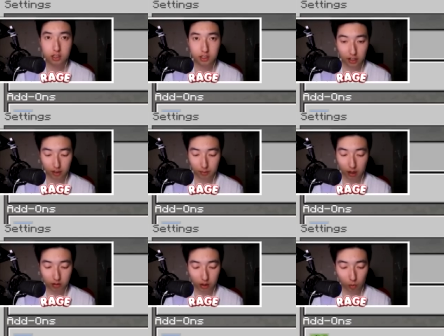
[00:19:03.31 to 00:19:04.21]
scared
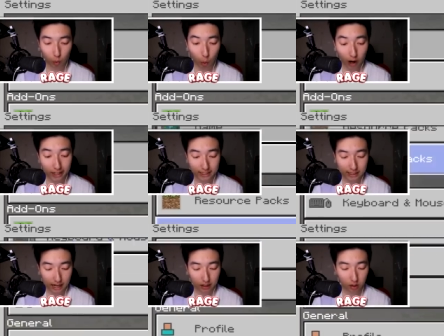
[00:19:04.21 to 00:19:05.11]
me. I was like, what
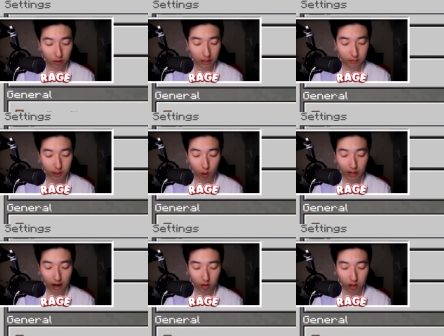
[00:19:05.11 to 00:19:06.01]
is that? Okay, let me go
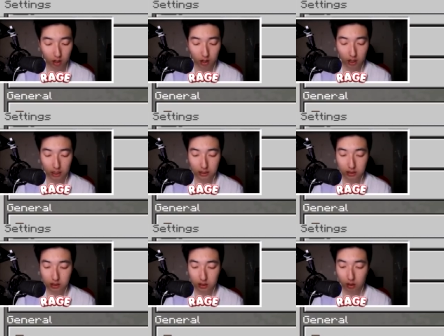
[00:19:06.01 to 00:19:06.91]
down and
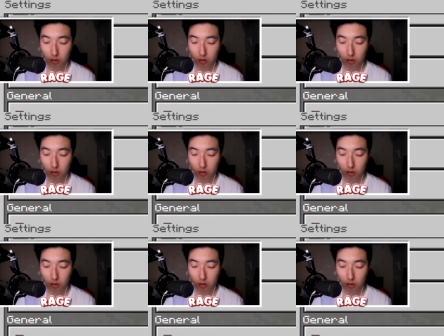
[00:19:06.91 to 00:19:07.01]
see.